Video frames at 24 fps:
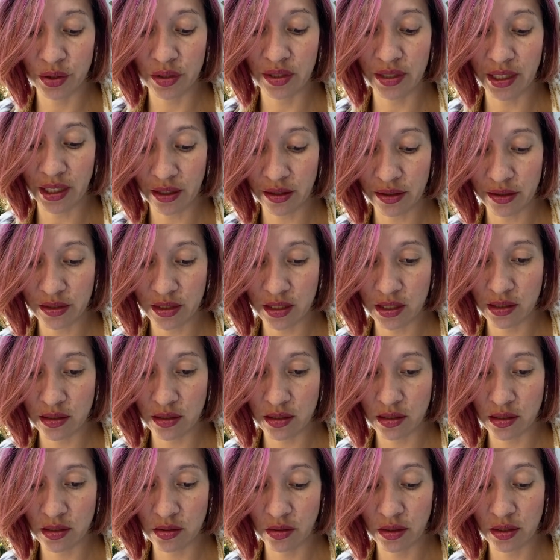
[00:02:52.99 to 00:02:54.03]
inheritance.
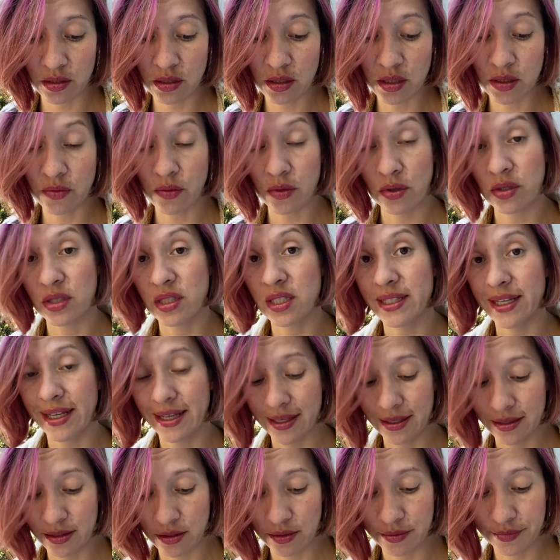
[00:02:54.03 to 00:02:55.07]
So this is verse
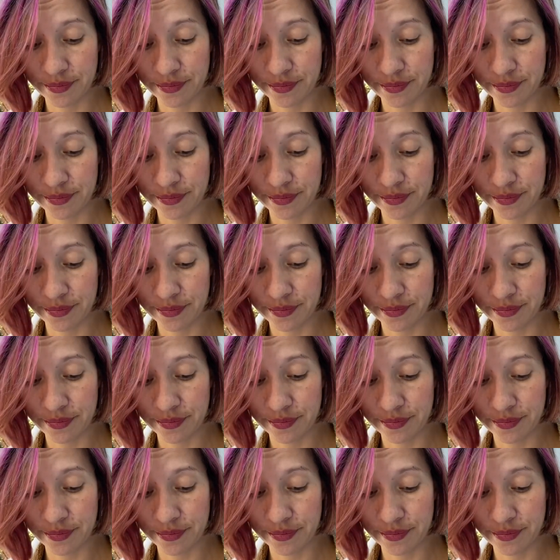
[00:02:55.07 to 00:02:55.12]
10.